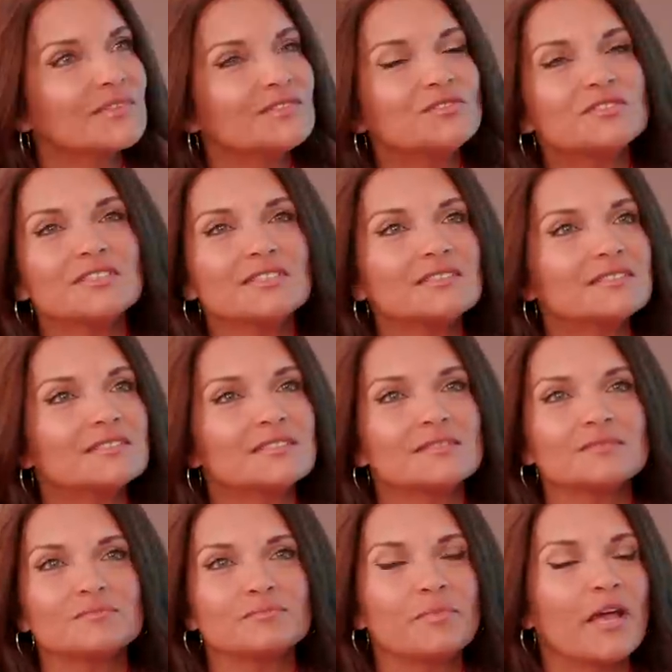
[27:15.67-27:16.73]
you see this
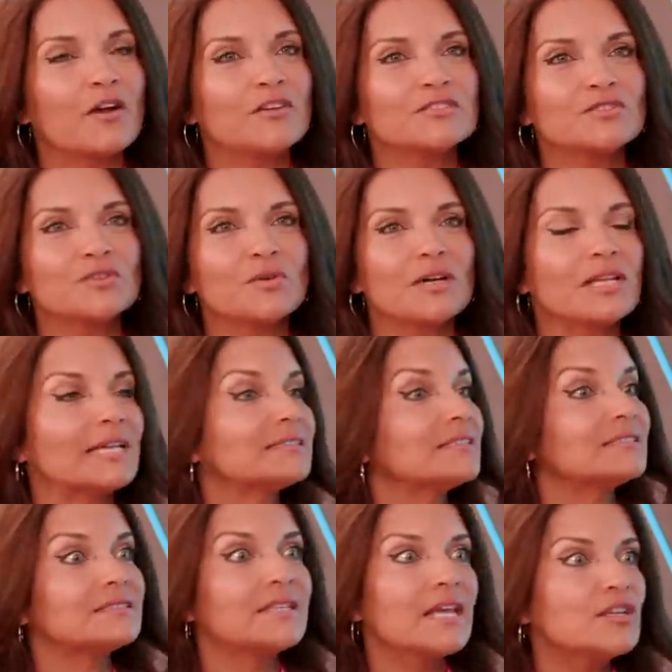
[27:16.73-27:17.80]
in parents who are like the
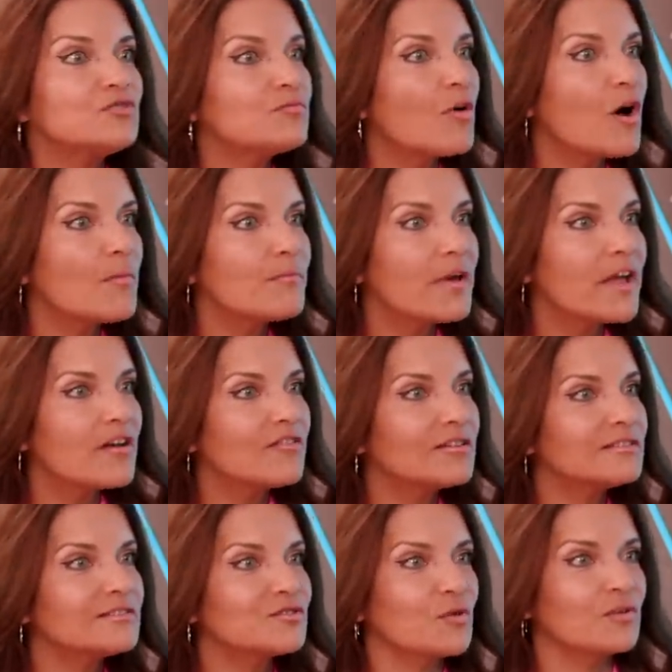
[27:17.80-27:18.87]
stage mom
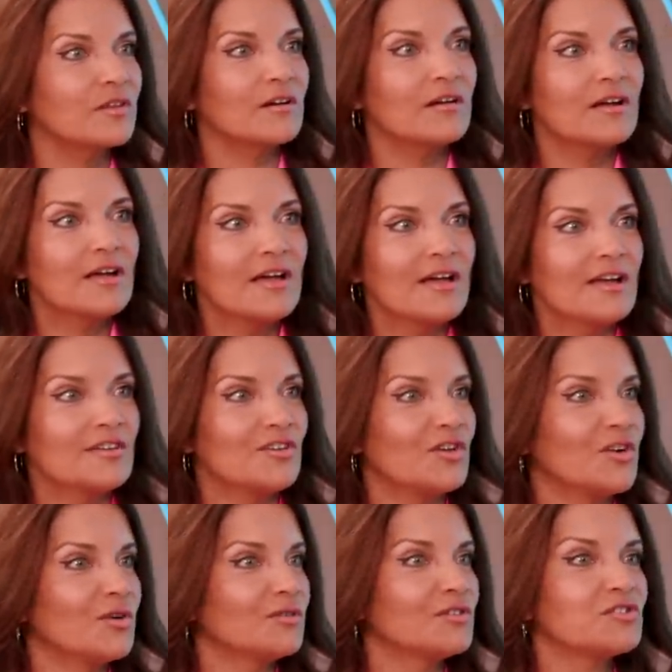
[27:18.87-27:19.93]
parents or the you
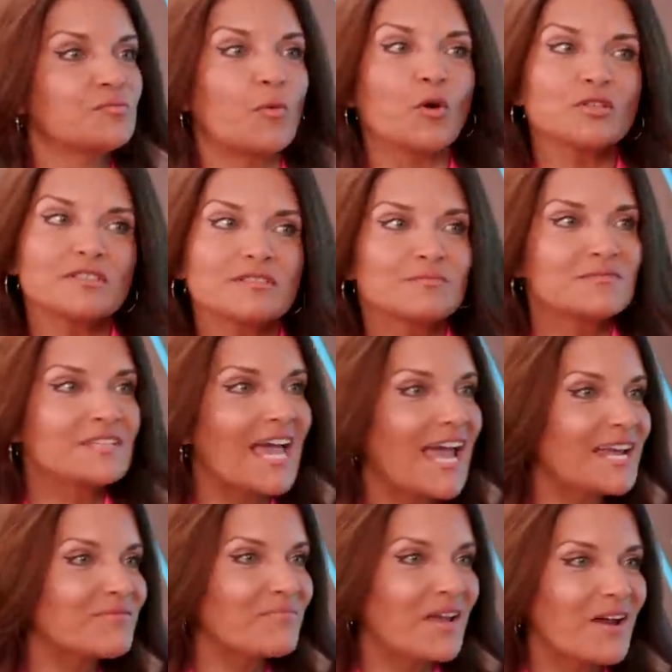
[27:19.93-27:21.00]
know the sports
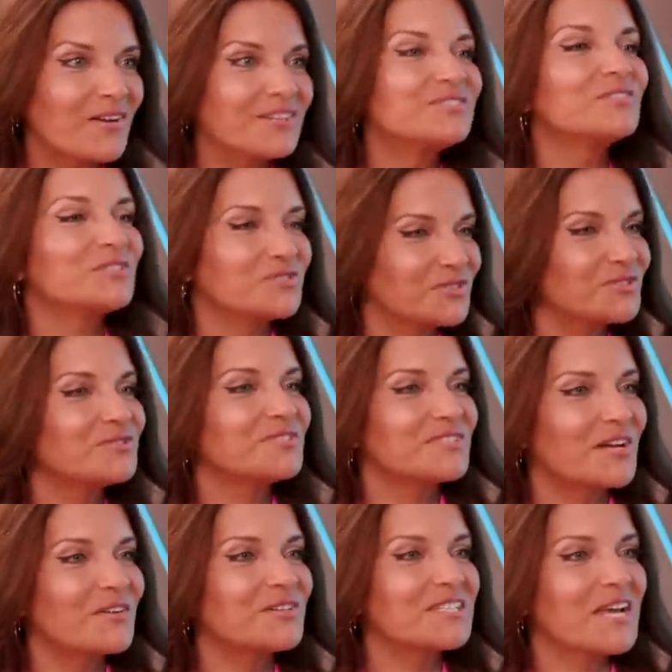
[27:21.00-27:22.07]
dad parent you know to use
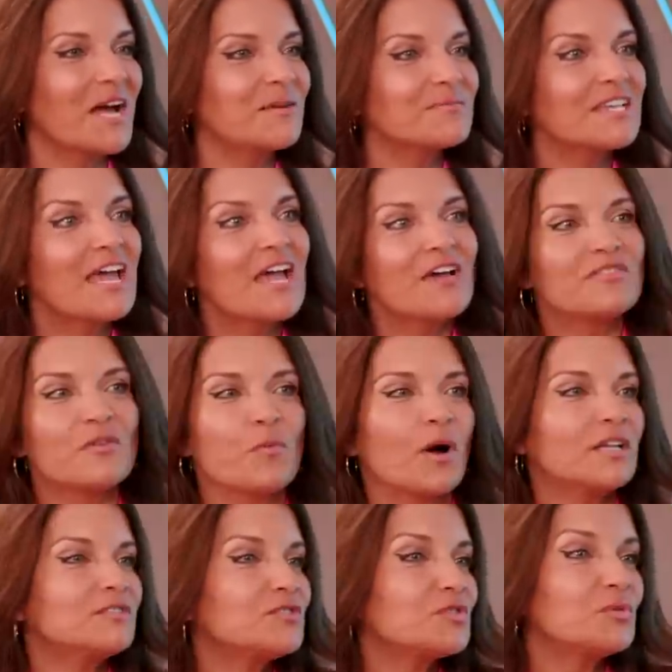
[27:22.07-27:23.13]
stereotypes mm-hmm. the
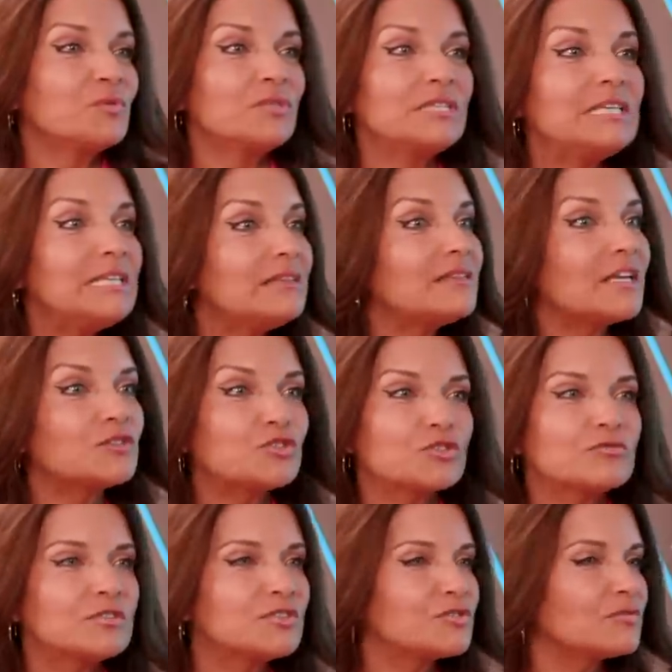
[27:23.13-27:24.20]
ones who need their
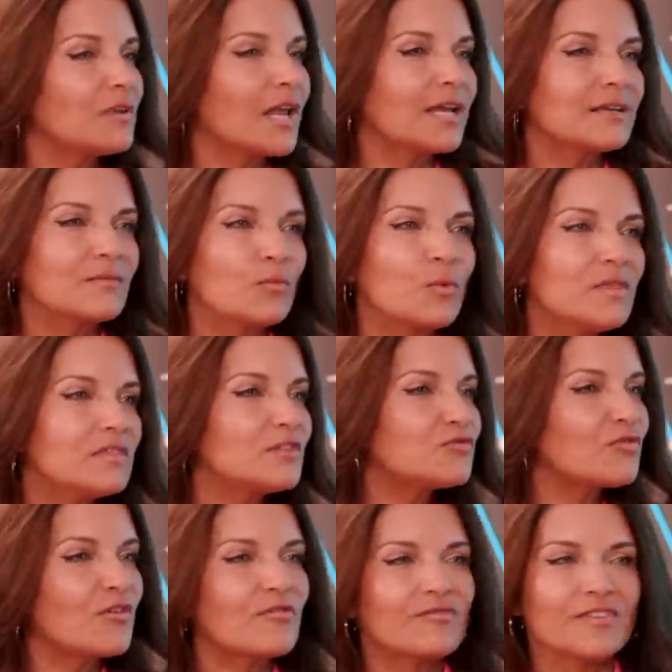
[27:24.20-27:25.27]
children to like win the
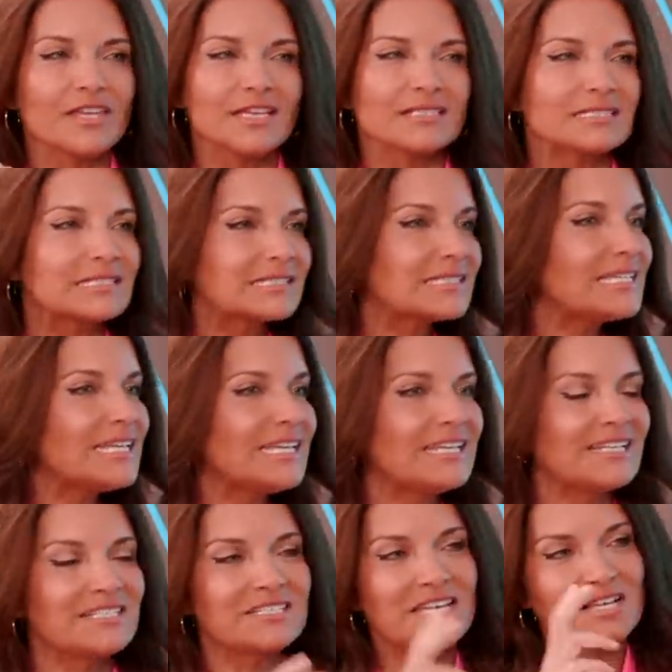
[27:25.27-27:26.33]
trophy and
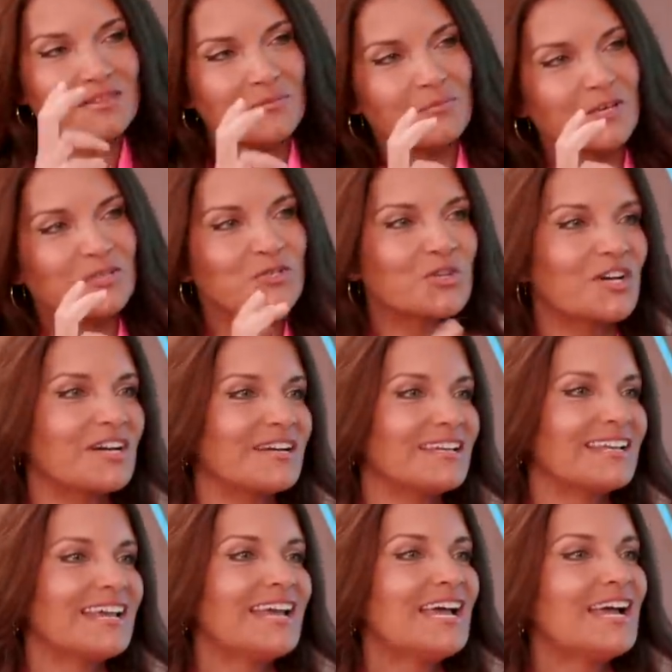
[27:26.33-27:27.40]
succeed and take the picture and,